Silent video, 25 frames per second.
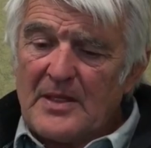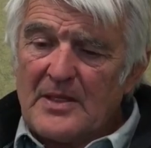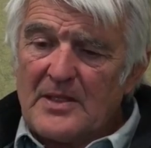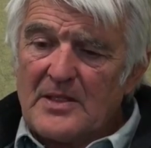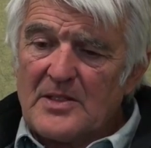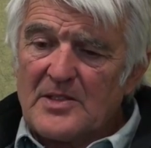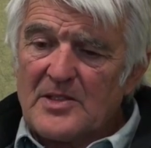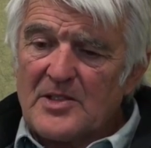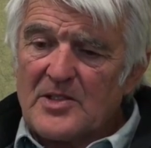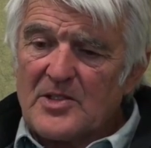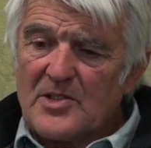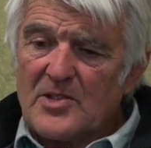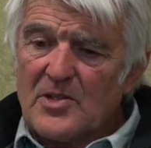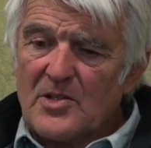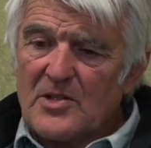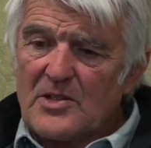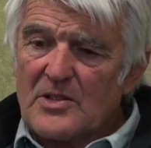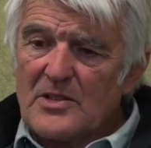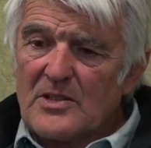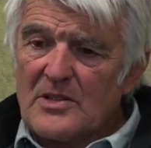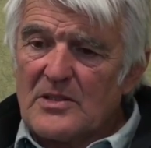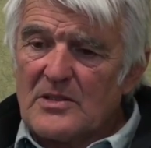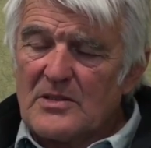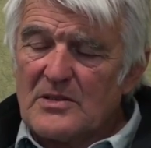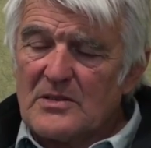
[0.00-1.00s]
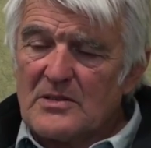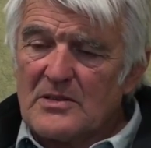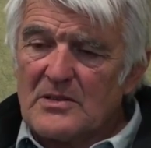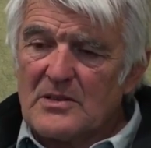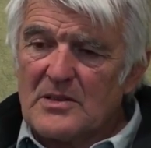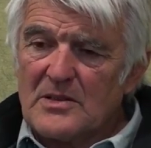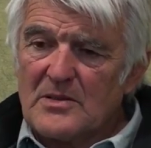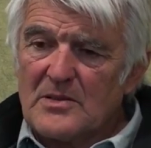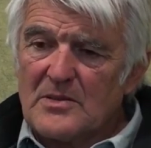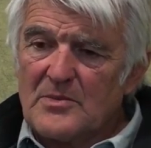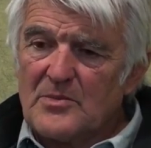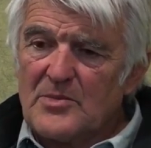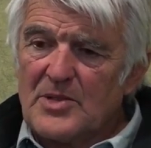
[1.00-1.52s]
and Scott
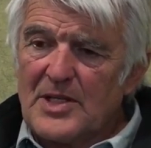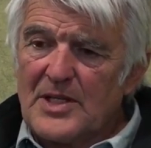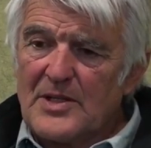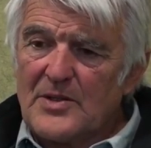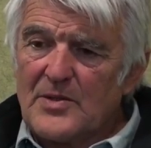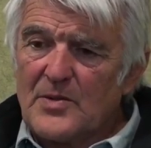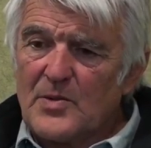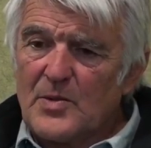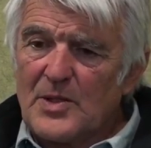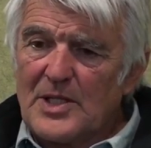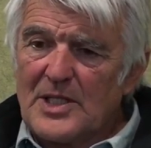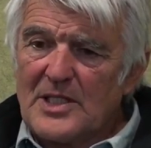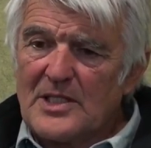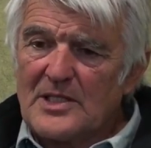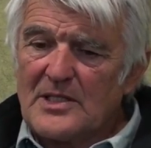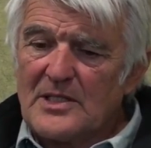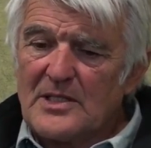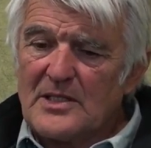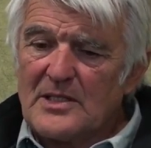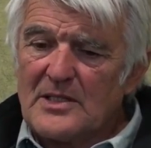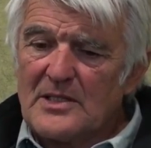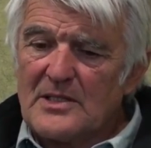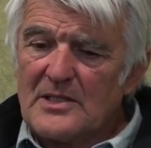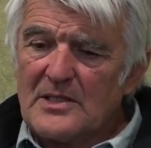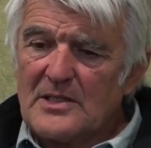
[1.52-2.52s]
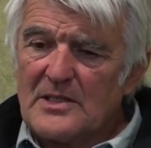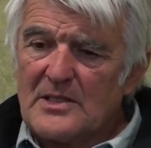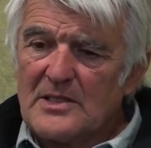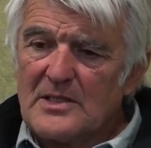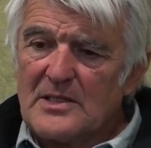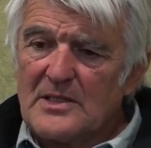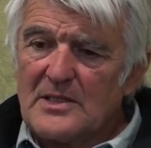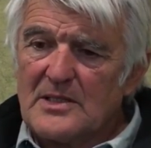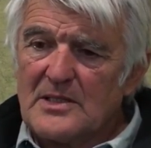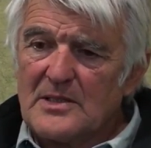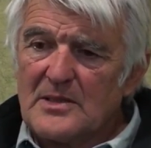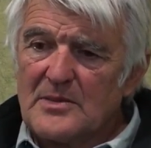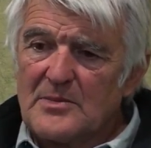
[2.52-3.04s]
and Braithwaite,
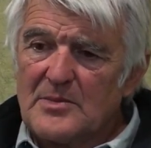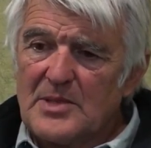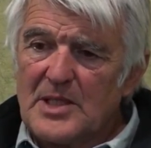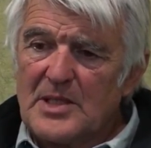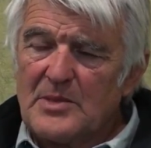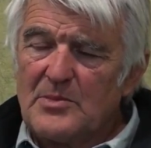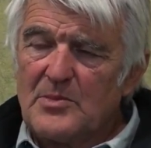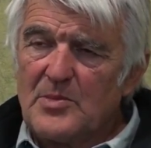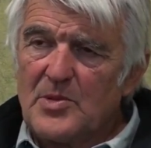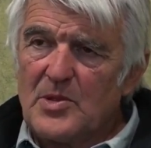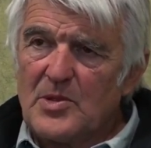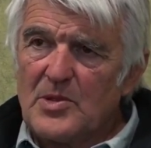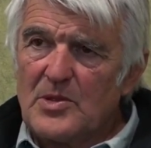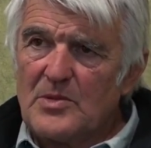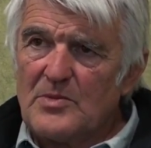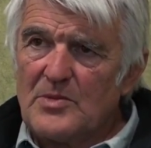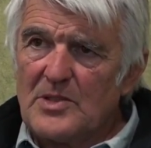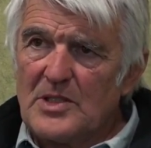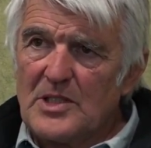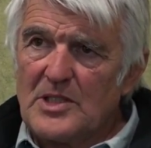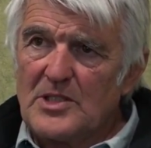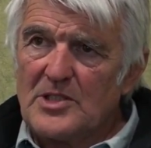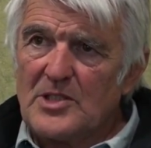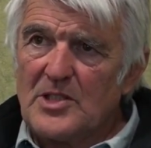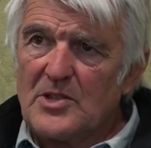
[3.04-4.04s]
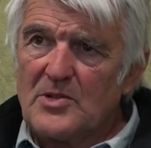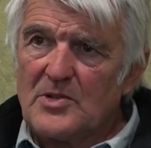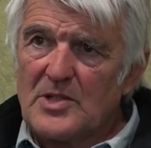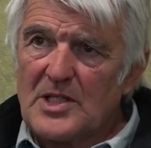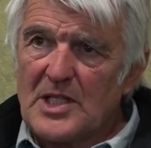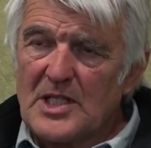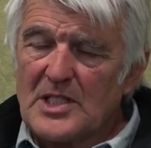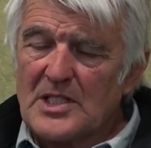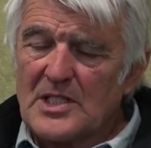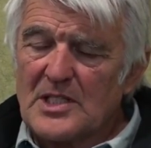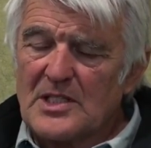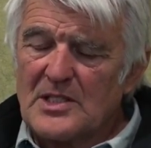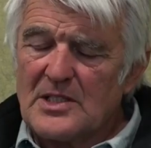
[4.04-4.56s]
Pete Boardman and Joe
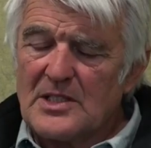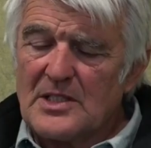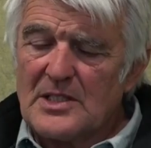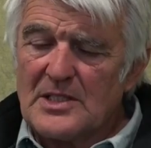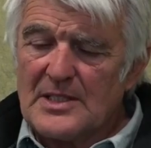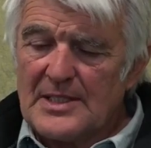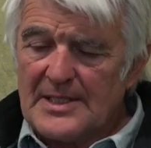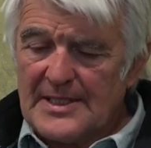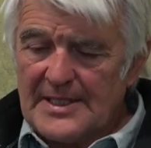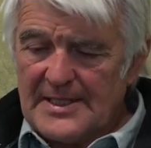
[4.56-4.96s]
Tasker.